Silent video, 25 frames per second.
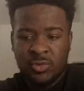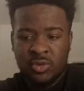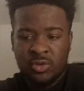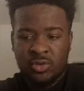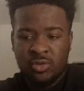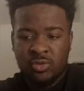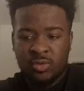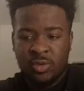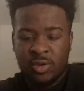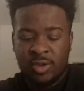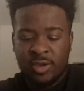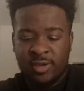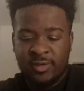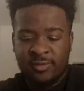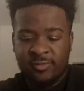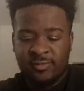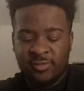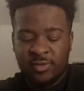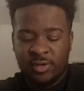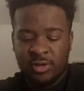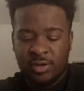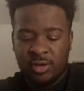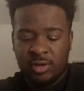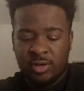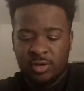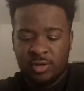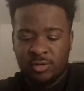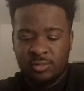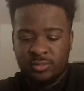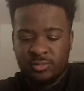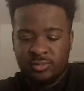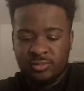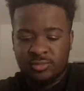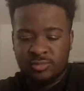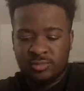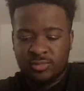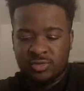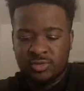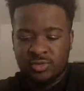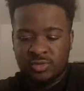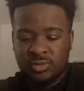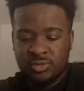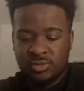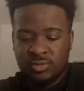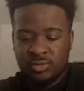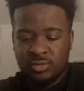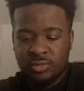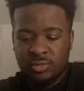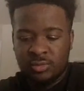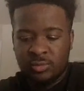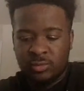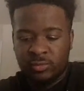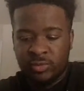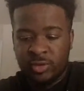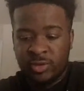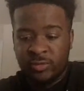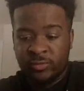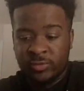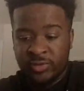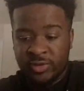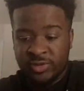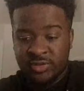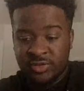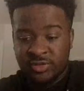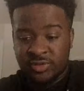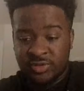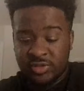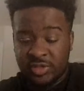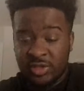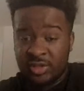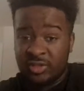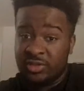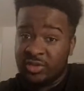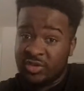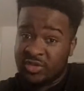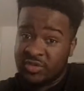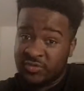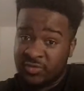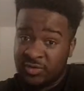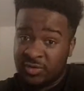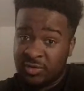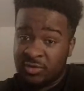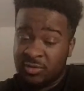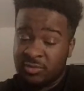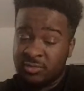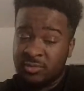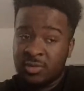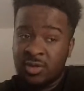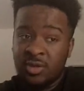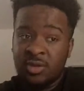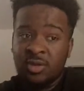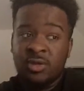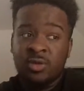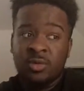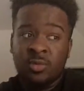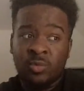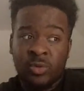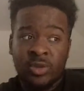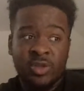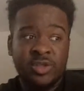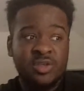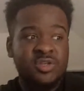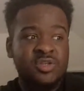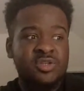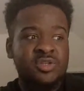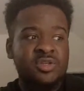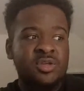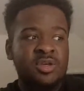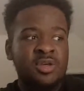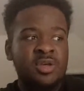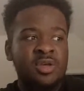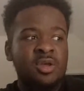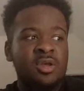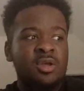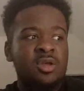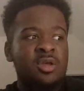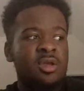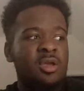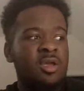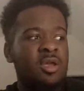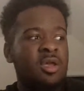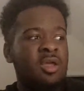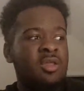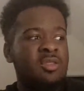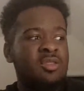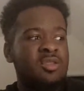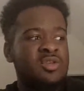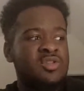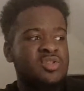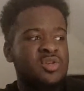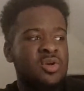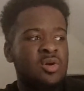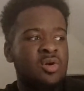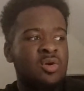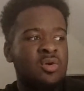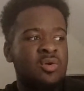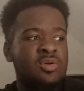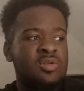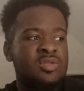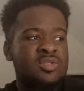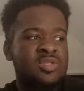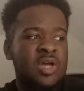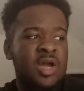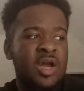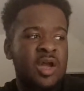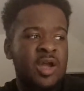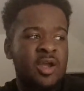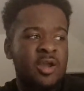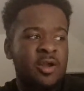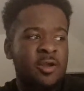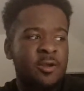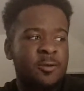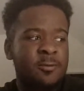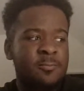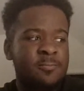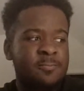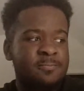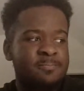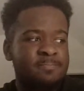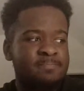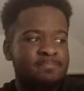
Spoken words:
You have Reed Richards in this film, which in this whole entire